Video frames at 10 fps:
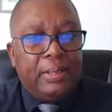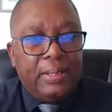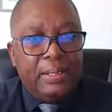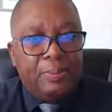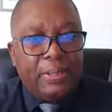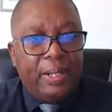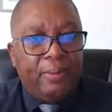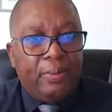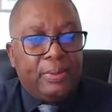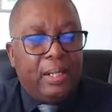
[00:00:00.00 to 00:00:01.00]
So these
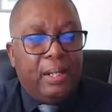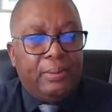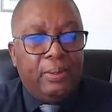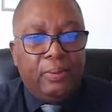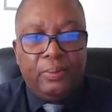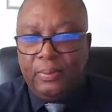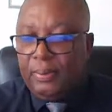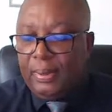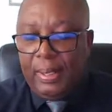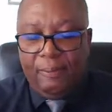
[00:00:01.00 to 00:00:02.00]
materials are
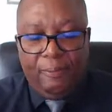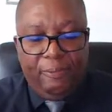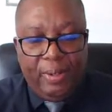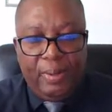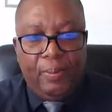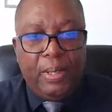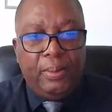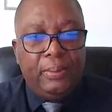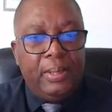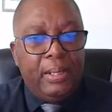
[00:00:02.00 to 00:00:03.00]
known very
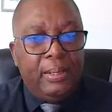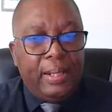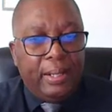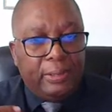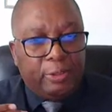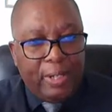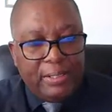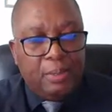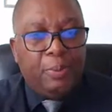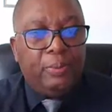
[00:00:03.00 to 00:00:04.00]
well. They are
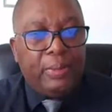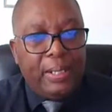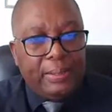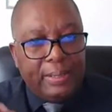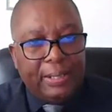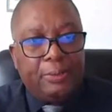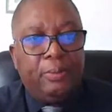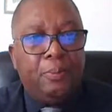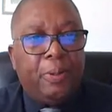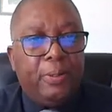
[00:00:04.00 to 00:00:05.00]
traceable to
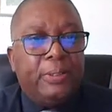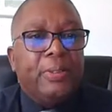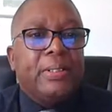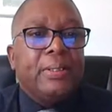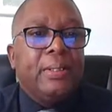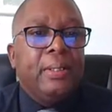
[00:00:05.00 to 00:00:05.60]
international laboratories.